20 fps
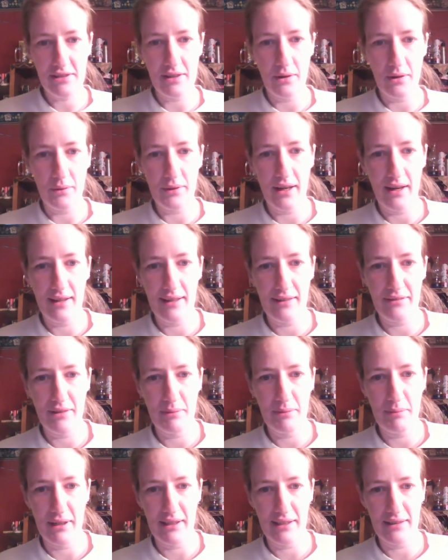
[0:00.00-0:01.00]
going on,
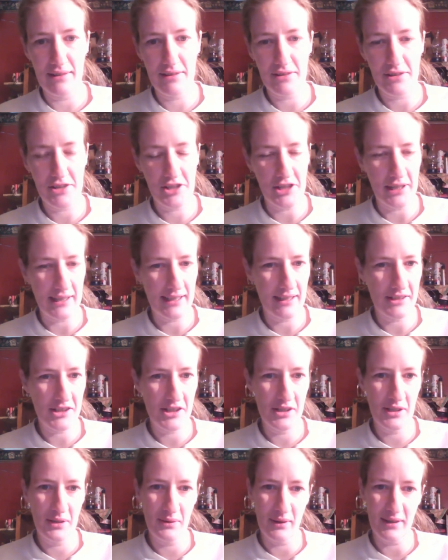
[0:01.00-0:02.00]
everybody? This is Jen
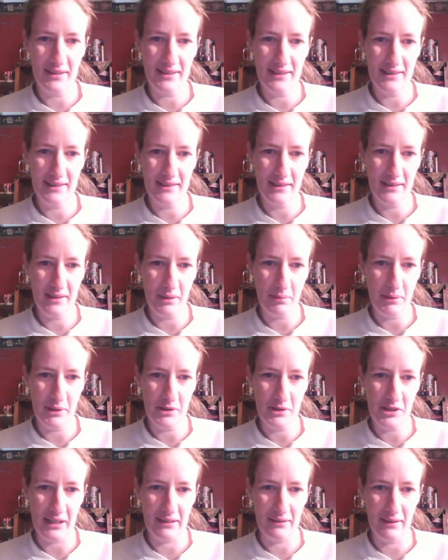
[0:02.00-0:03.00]
catching you on
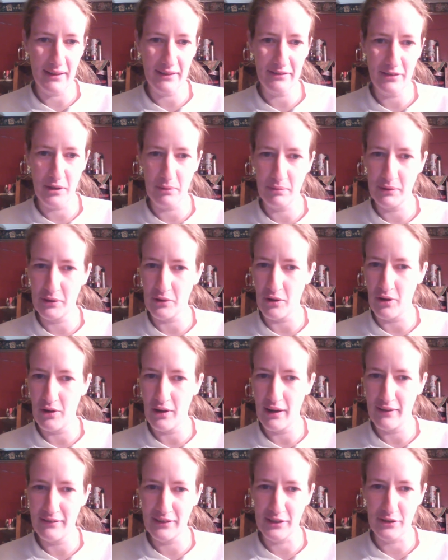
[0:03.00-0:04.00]
DTWJLife. Hope you're all
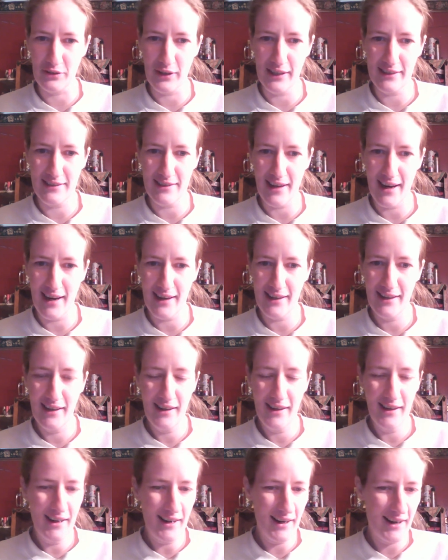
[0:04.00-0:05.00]
having a great day.
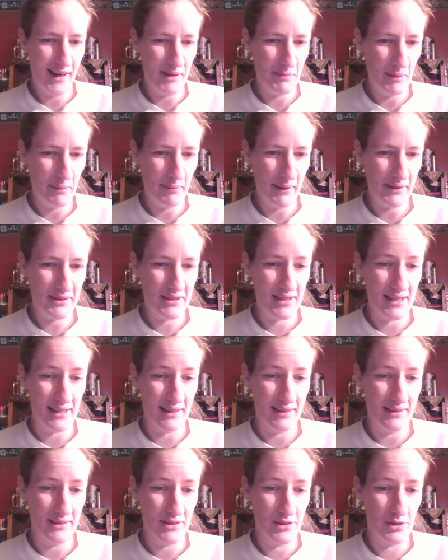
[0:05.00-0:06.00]
I'm about to get
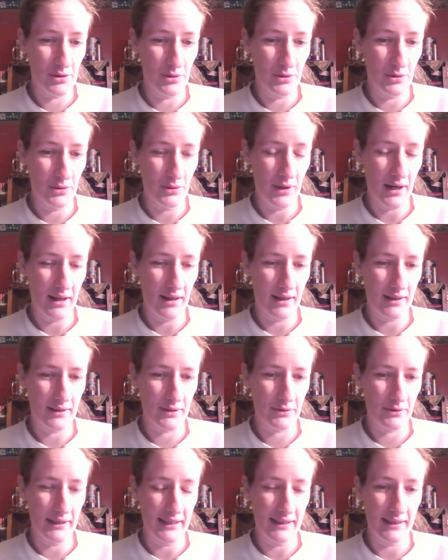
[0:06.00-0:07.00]
into the
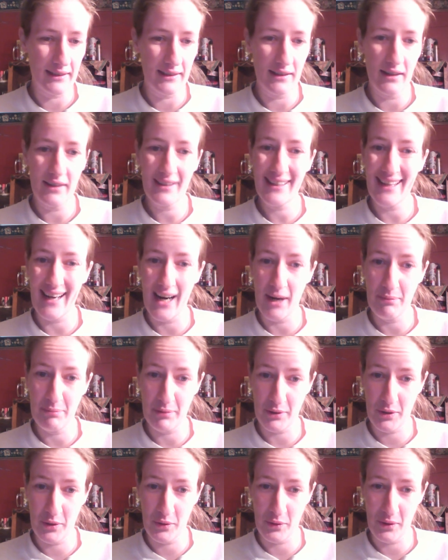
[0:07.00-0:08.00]
reading
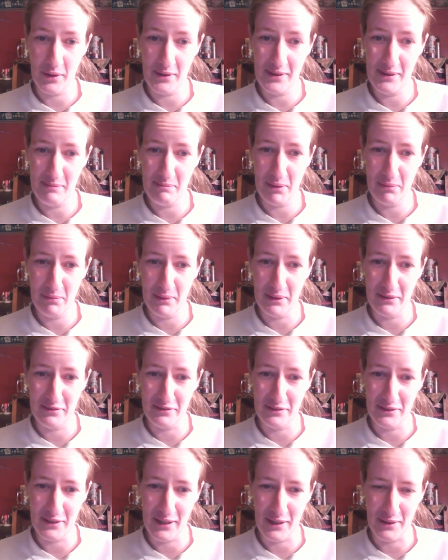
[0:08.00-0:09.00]
Capricorn, my
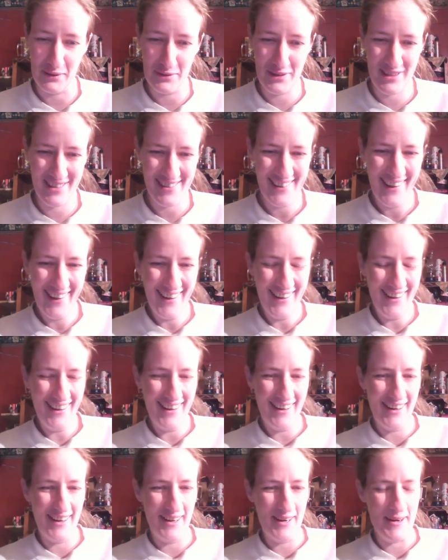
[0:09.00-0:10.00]
beautiful goats,
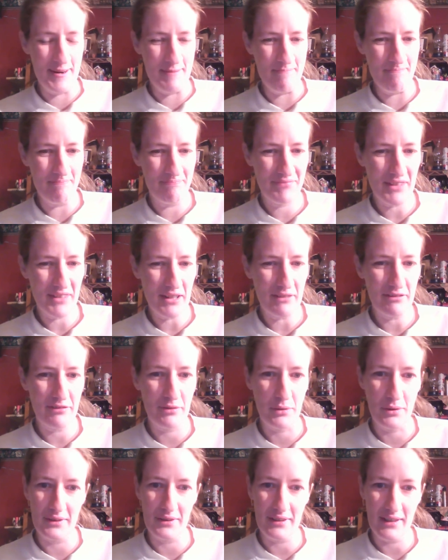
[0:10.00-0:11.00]

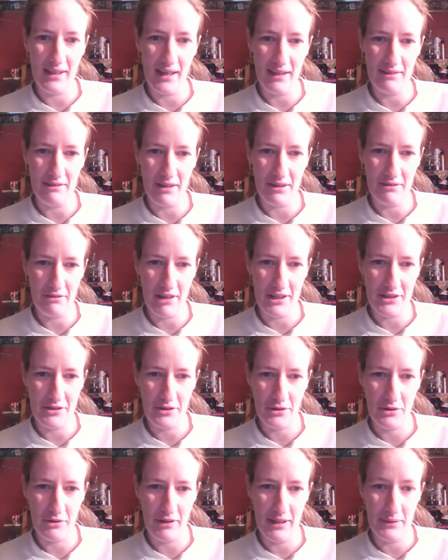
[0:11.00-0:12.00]
for the Chiron
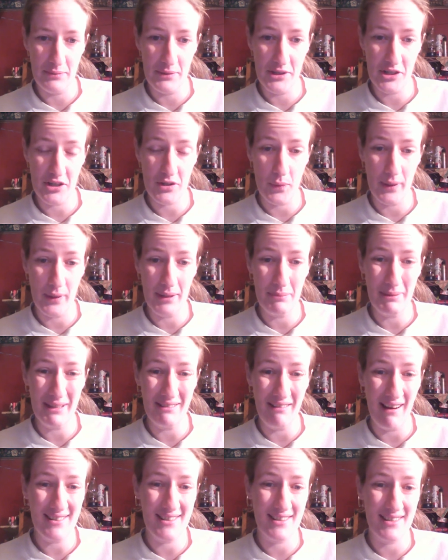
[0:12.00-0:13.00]
Retrograde, which is going to be
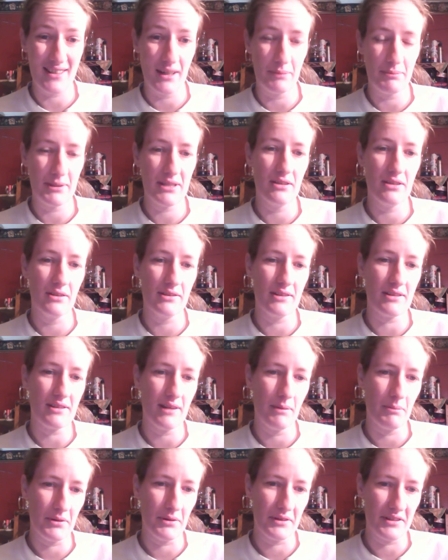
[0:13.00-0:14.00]
lasting up until
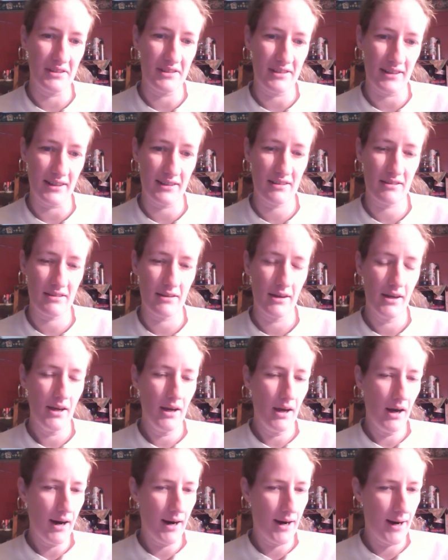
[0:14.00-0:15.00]
December the 6th.
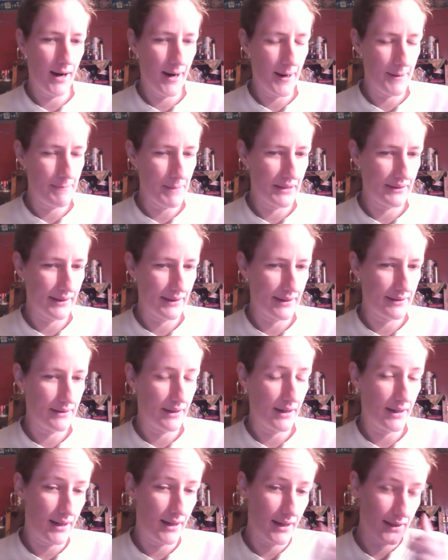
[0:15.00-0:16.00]
And then
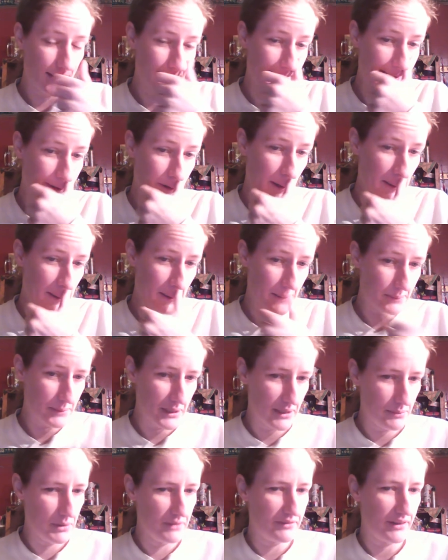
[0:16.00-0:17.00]
later on, I'm
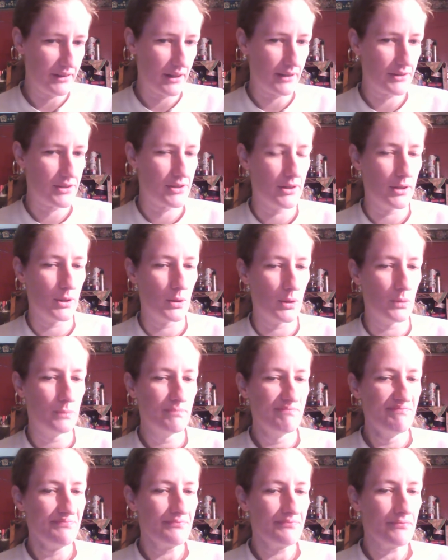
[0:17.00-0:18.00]
going to move on to
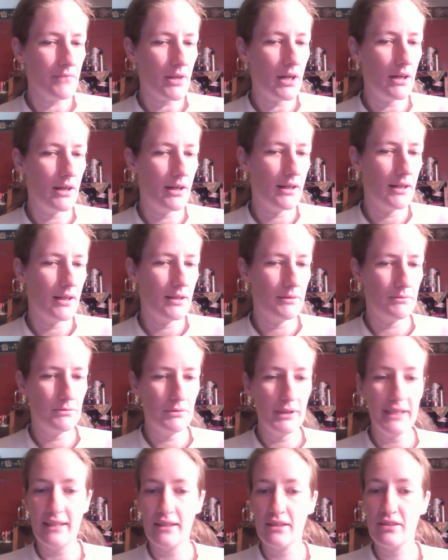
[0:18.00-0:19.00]

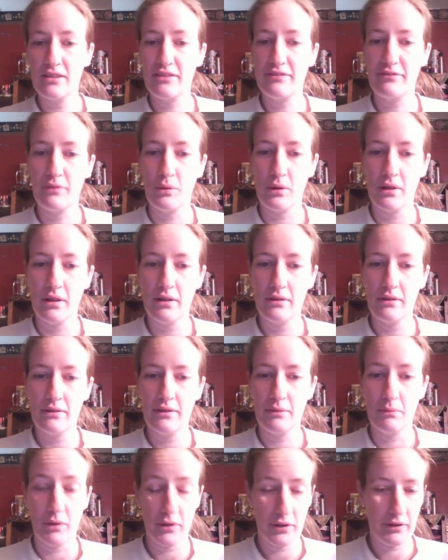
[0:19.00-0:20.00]
readings for the
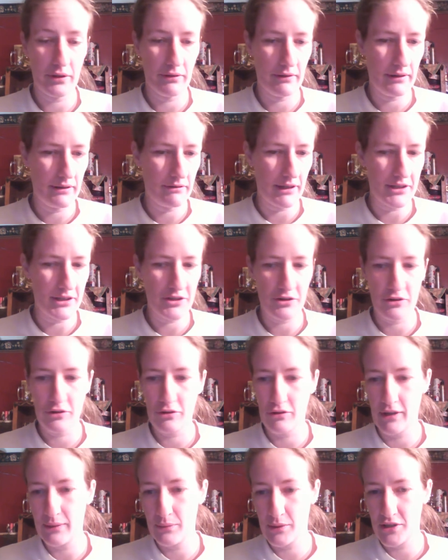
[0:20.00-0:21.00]
Mercury
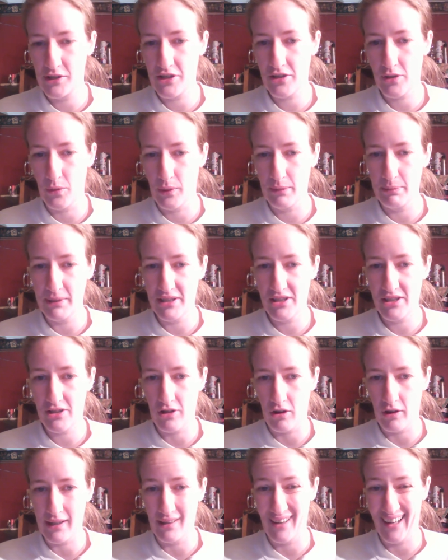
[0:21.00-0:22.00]
Retrograde, which is going to be
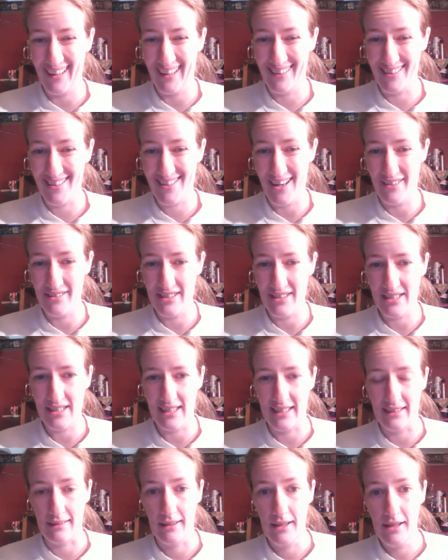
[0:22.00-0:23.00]
starting on the
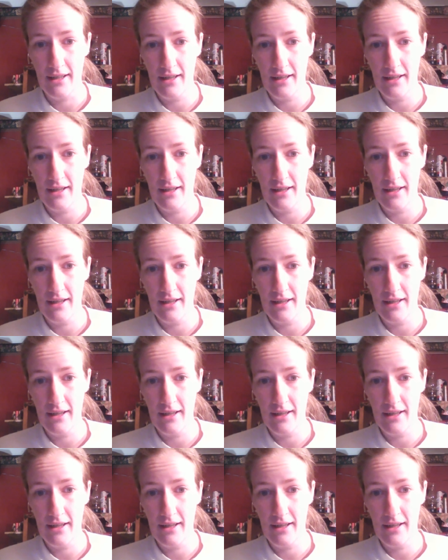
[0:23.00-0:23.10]
17th.